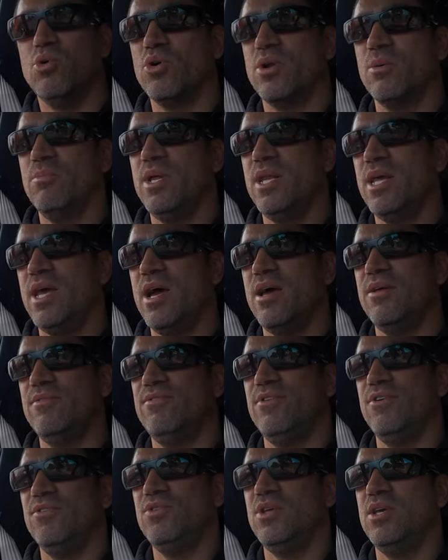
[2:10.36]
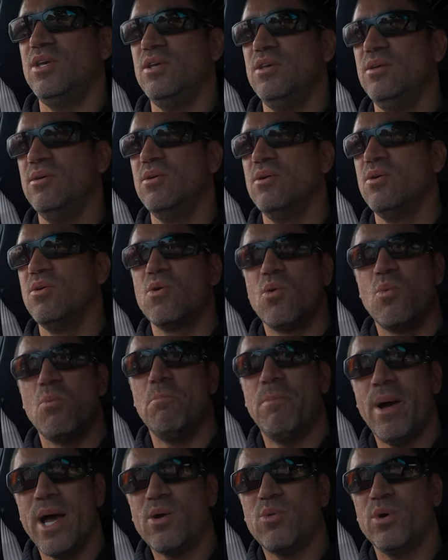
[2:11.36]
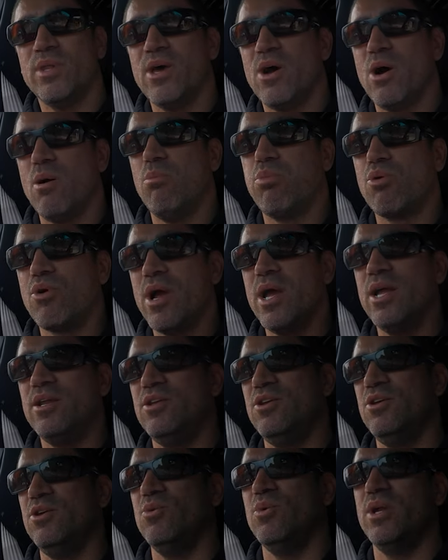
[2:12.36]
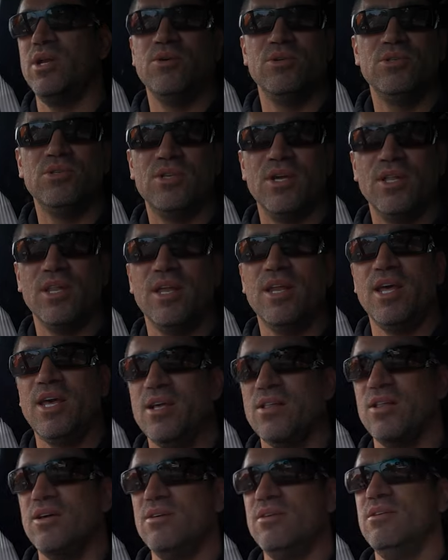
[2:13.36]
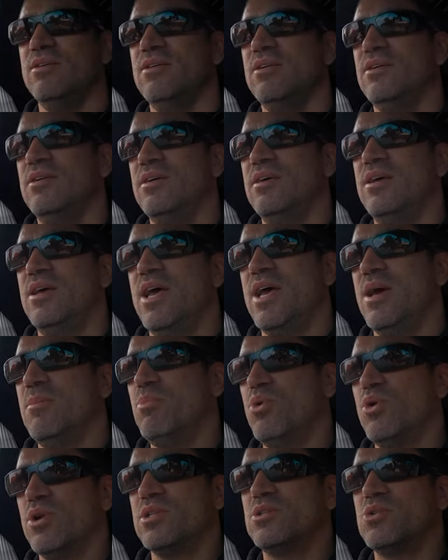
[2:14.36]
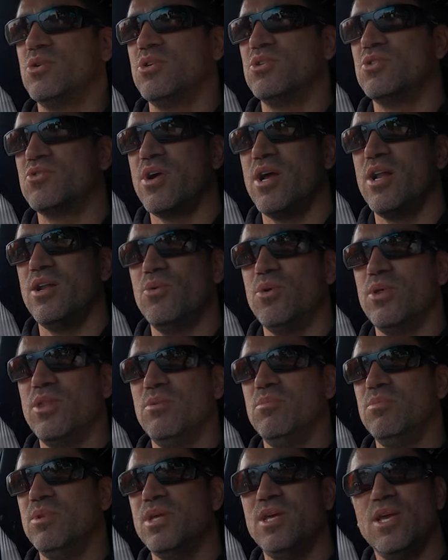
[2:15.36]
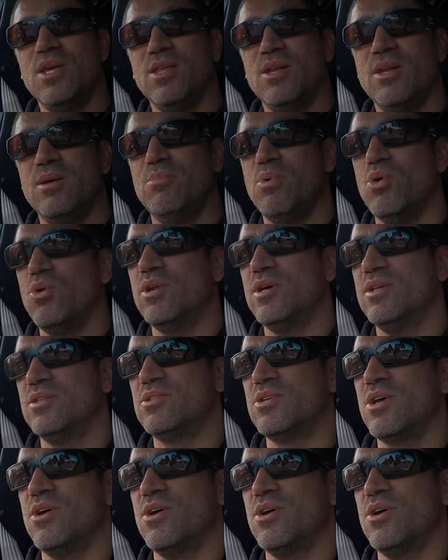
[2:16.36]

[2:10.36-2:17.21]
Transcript: bought a Mini 850 back when they were brand new, when he was still in England, and brought it to Australia with him the year that he bought it.